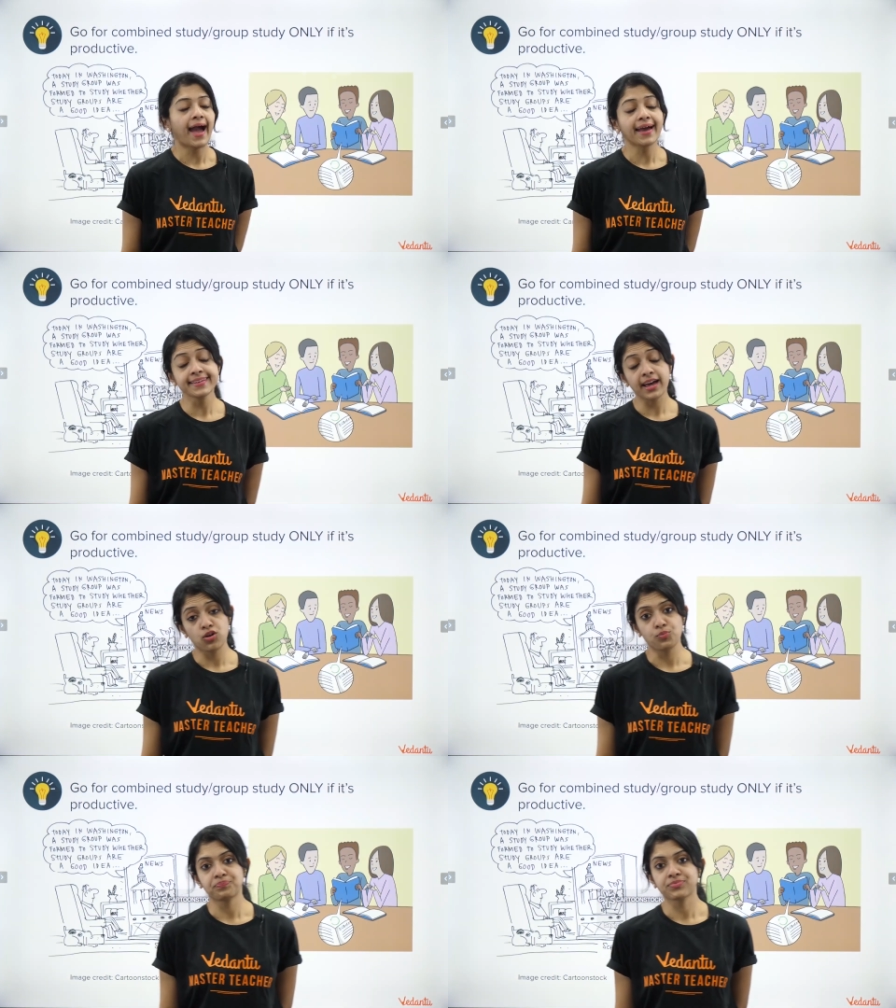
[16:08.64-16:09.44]
And
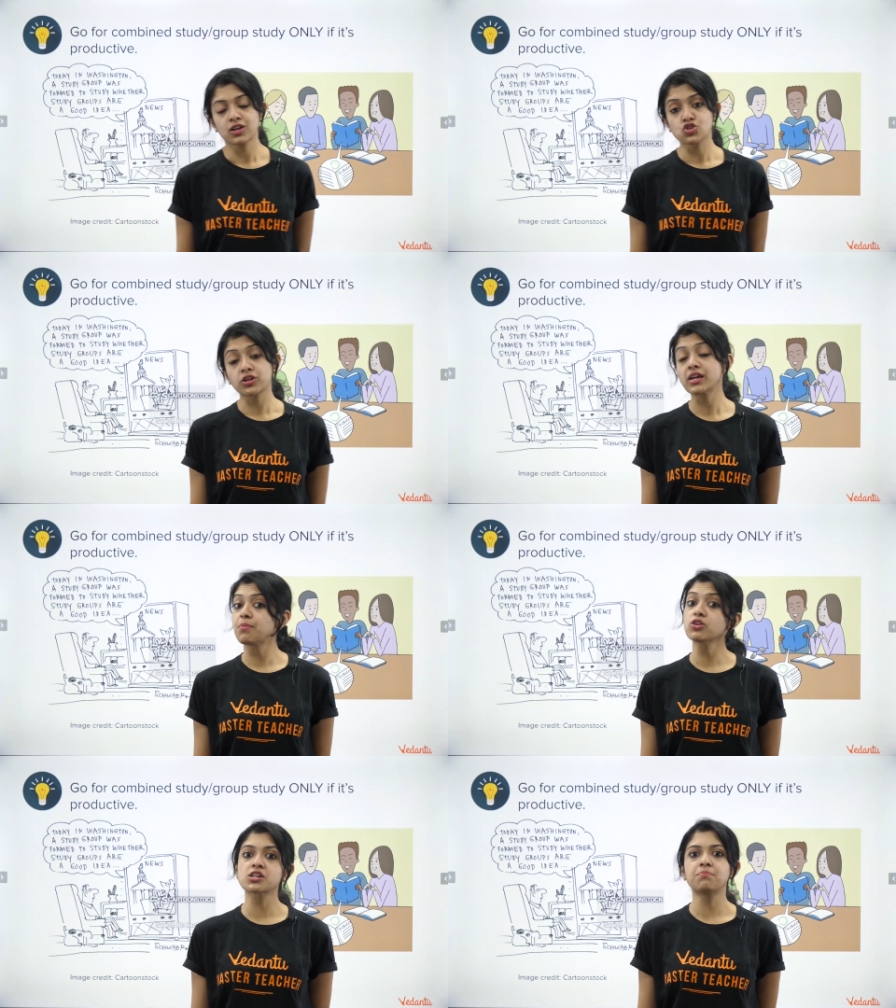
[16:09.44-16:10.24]
now, talking
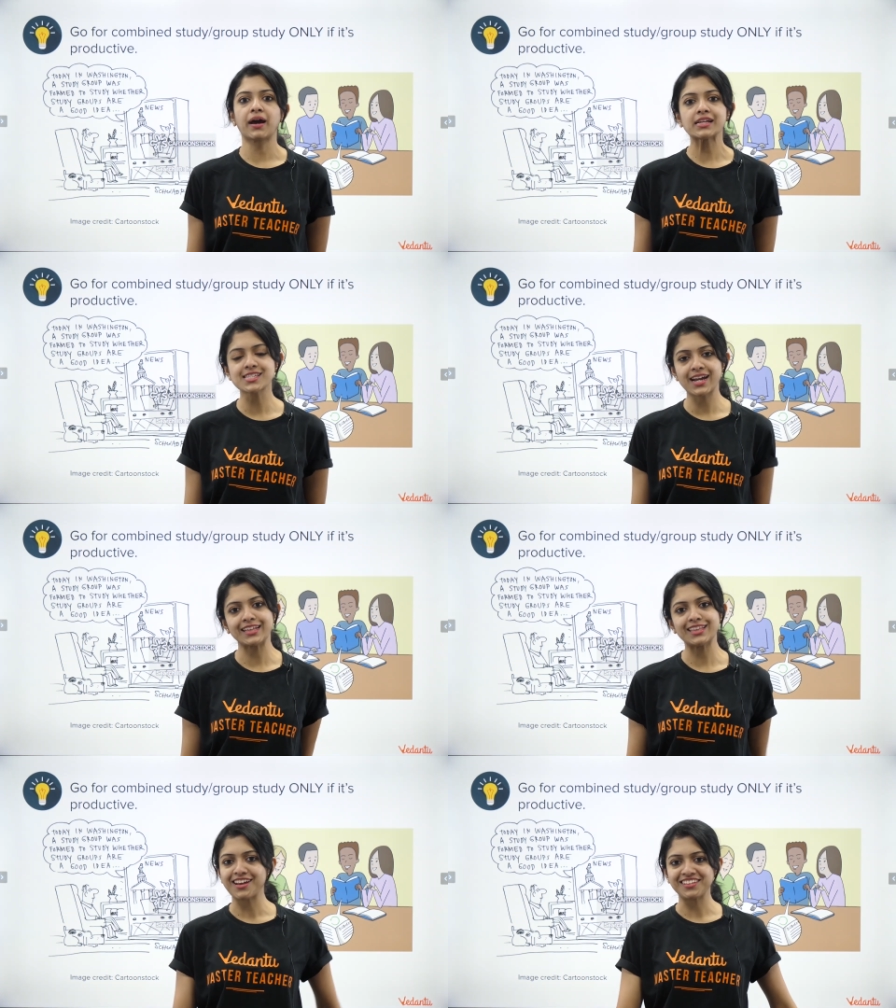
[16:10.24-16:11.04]
about combined
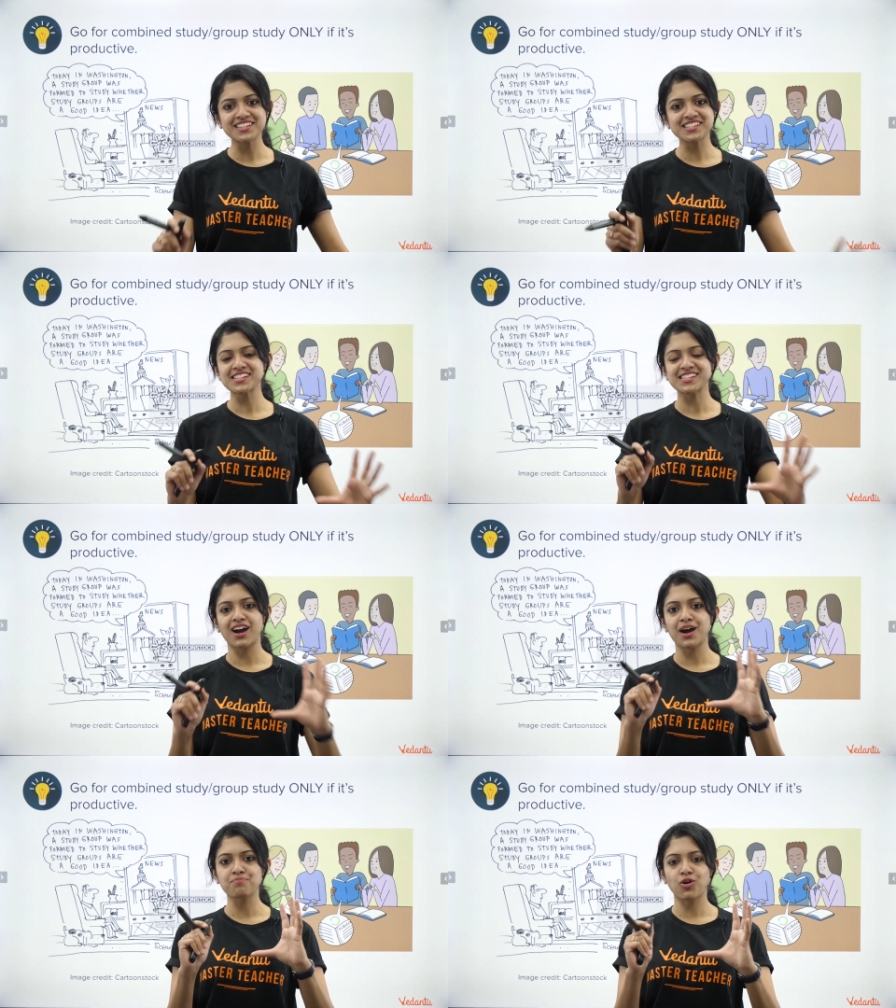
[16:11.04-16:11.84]
study, this is
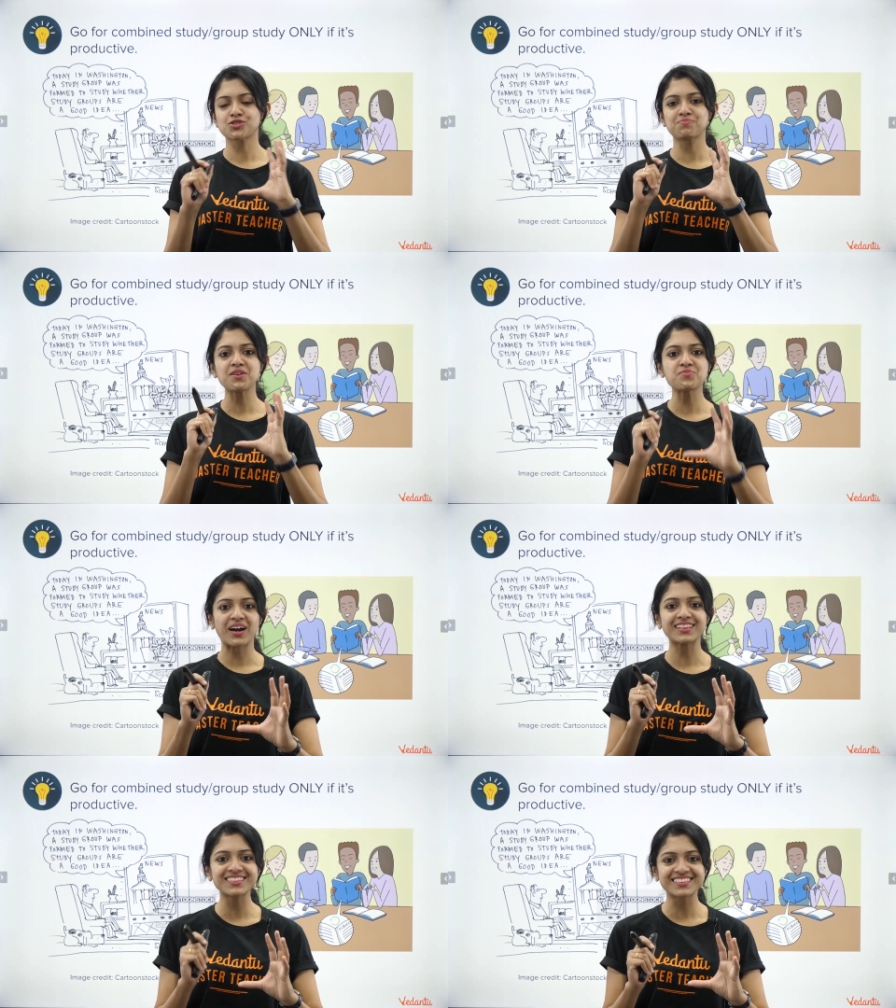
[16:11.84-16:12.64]
possibly
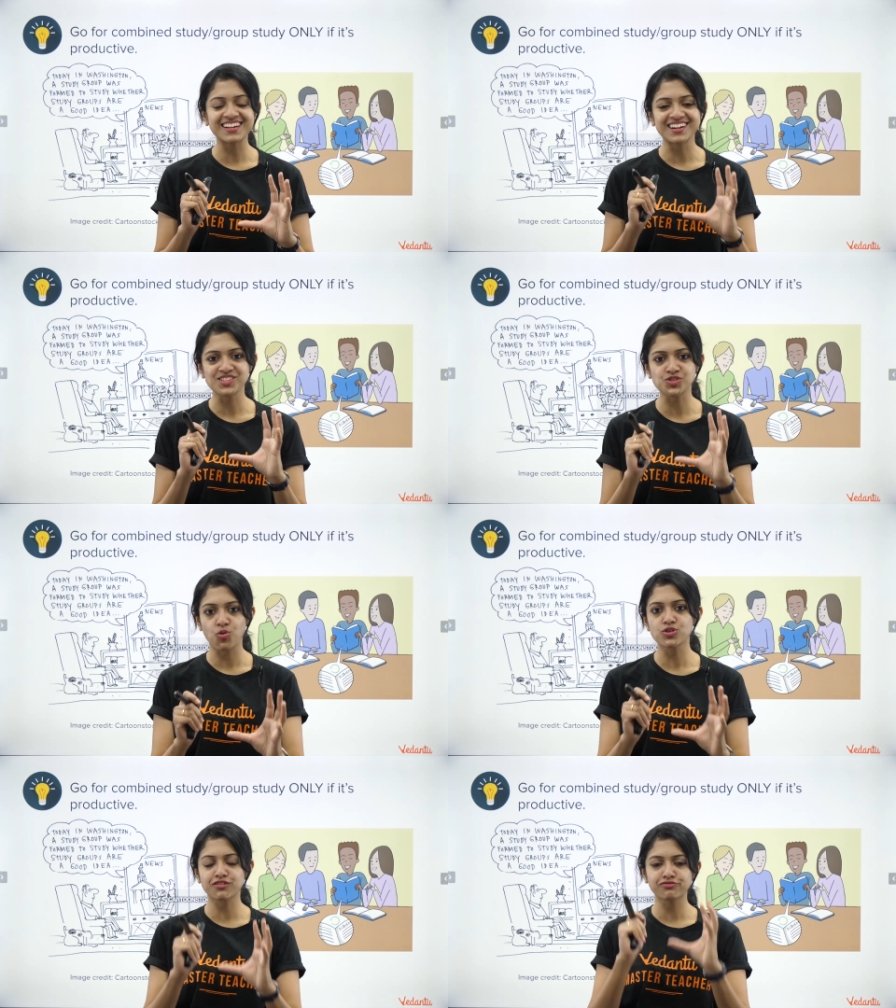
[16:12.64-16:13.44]
one
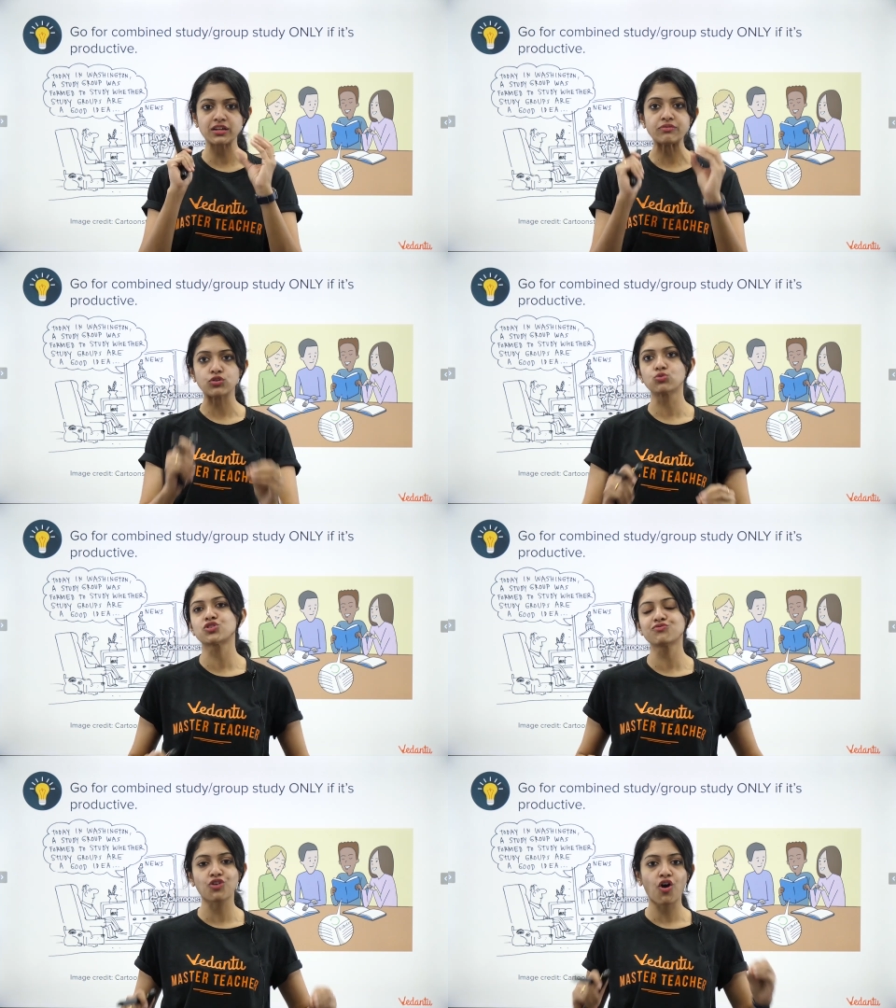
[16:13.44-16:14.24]
source of
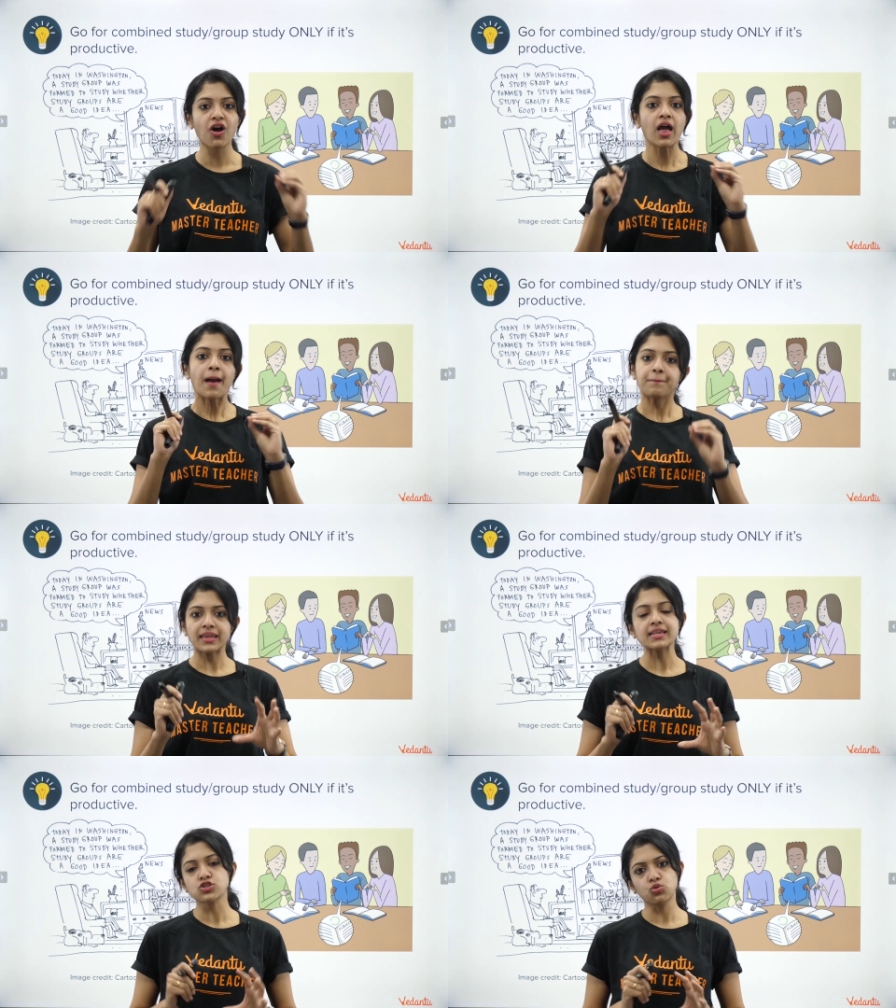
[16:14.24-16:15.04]
confusion for
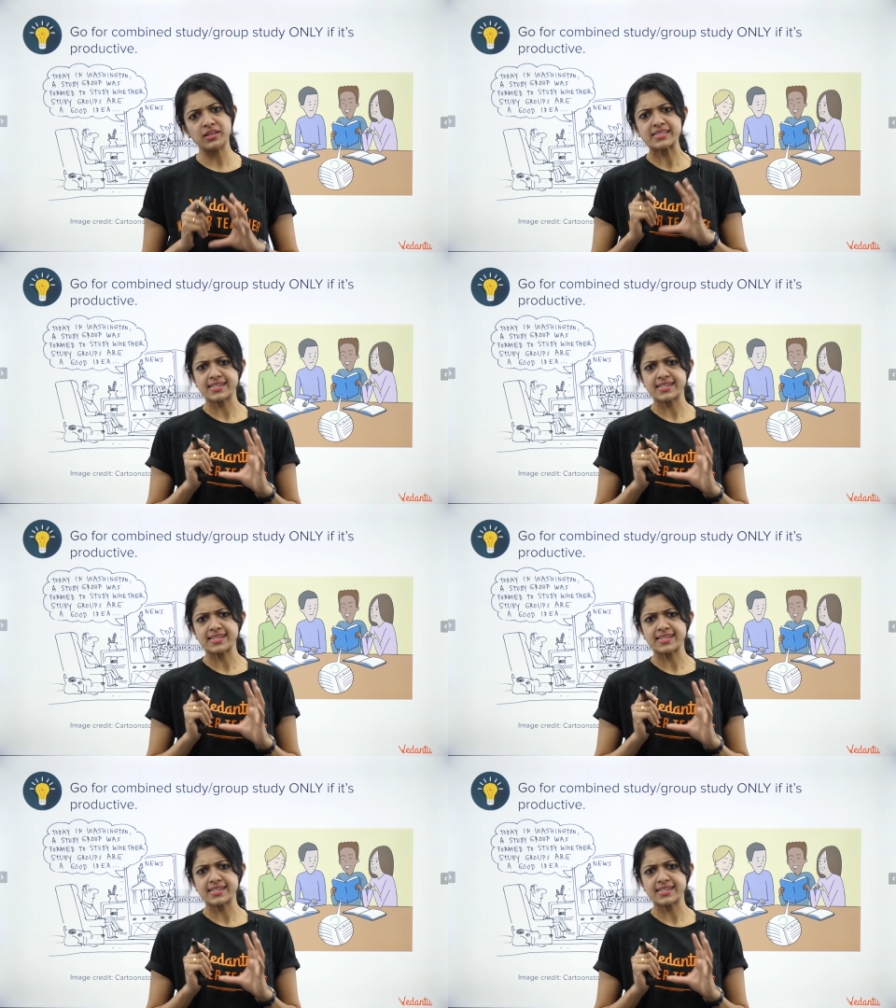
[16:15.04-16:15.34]
many students.